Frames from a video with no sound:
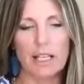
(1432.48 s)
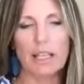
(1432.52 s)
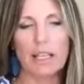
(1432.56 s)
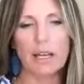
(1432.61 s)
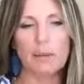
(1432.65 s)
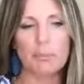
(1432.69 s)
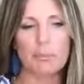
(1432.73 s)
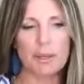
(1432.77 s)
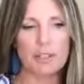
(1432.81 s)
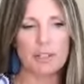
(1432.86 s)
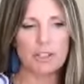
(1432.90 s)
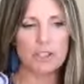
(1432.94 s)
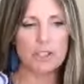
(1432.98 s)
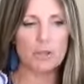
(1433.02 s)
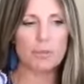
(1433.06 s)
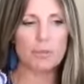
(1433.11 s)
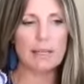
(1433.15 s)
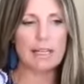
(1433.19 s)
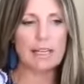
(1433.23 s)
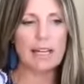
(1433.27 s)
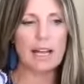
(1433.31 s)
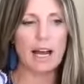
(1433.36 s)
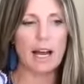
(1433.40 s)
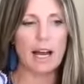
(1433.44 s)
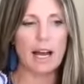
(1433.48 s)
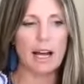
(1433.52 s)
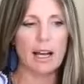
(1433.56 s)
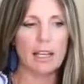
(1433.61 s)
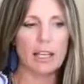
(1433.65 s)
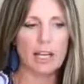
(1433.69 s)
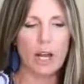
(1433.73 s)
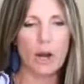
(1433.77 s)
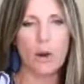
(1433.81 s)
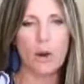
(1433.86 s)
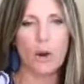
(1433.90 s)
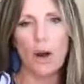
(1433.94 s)
Like picture me, you
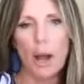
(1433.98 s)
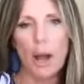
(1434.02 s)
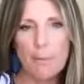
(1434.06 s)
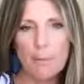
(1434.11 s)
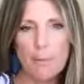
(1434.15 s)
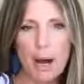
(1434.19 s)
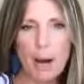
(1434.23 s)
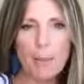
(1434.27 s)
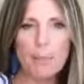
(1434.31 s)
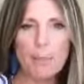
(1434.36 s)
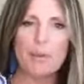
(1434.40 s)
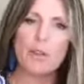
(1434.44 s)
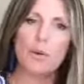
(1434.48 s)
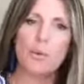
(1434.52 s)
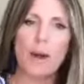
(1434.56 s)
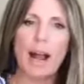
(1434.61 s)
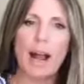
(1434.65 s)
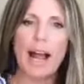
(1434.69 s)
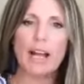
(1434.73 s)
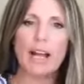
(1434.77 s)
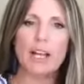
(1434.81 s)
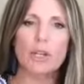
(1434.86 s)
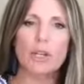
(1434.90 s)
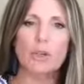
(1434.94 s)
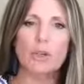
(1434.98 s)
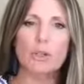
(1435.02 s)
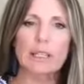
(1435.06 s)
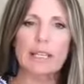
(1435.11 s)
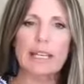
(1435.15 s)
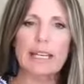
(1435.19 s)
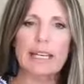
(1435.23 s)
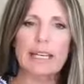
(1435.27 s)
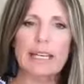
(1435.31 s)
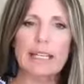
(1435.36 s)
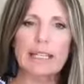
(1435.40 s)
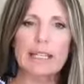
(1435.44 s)
know, popping the ragu
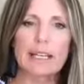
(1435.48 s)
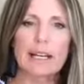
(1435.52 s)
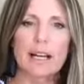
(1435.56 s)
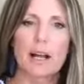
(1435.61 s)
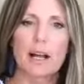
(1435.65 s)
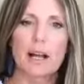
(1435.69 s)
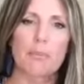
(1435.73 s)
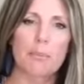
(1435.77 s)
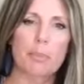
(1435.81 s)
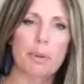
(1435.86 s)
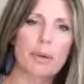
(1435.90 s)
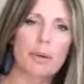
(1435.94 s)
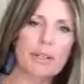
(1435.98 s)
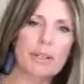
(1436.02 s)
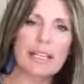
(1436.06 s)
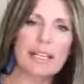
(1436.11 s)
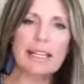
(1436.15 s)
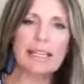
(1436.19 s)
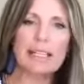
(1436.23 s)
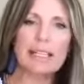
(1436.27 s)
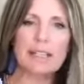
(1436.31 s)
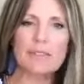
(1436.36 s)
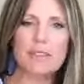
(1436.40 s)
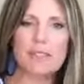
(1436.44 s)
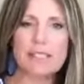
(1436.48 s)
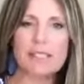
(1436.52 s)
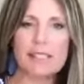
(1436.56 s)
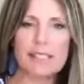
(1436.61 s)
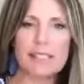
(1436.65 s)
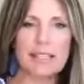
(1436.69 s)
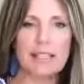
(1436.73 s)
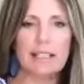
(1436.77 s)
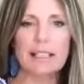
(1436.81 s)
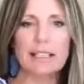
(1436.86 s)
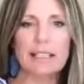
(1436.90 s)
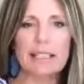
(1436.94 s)
lid, putting it in the
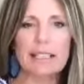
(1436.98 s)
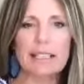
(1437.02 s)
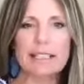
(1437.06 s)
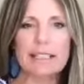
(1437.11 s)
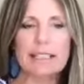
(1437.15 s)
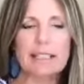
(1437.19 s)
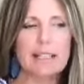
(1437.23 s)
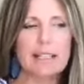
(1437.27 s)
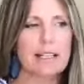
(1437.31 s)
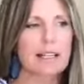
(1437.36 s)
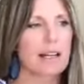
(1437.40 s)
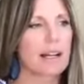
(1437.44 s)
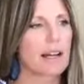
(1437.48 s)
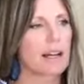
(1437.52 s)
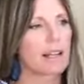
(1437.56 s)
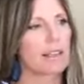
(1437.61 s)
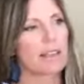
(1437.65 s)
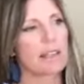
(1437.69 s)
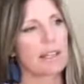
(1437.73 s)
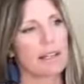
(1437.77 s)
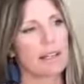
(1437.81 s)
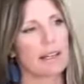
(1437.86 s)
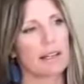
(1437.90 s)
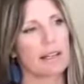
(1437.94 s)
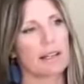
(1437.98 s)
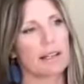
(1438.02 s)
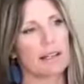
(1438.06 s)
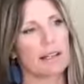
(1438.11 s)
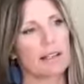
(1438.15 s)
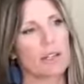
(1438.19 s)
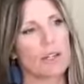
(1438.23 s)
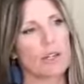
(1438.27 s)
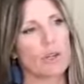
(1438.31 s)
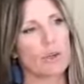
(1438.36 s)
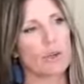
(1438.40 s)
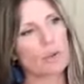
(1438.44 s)
skillet.
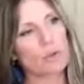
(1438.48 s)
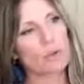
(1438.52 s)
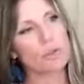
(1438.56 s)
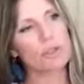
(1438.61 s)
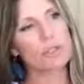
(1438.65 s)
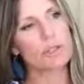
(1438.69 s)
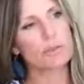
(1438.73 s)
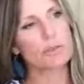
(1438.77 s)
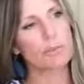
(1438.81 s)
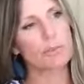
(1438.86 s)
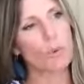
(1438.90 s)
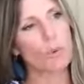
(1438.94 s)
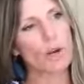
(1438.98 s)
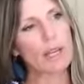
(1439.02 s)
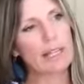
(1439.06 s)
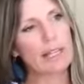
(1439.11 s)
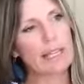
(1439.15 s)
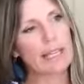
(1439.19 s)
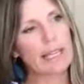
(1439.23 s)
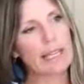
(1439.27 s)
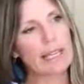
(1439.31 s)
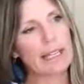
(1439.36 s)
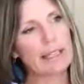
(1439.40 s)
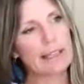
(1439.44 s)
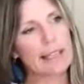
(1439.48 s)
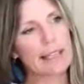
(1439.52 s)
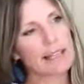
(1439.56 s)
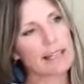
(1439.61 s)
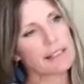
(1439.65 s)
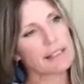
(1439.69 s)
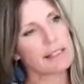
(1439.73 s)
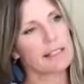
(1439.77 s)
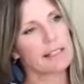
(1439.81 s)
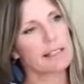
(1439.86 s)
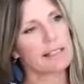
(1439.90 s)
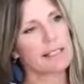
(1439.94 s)
The noodles are boiling.
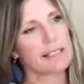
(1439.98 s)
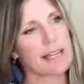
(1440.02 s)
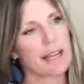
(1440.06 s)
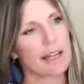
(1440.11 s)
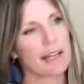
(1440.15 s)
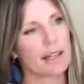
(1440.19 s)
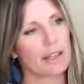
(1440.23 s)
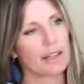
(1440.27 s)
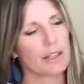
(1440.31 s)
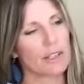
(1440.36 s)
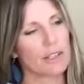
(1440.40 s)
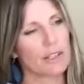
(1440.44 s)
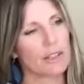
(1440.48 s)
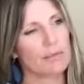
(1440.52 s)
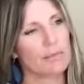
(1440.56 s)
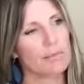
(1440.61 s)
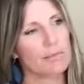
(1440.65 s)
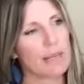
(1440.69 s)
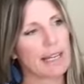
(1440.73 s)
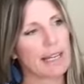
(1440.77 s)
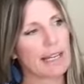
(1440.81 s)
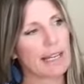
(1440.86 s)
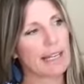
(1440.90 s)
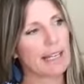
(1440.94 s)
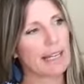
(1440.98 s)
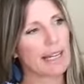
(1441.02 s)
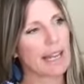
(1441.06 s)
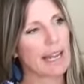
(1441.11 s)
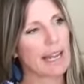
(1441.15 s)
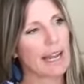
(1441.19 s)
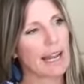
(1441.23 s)
That's going to take a good minute.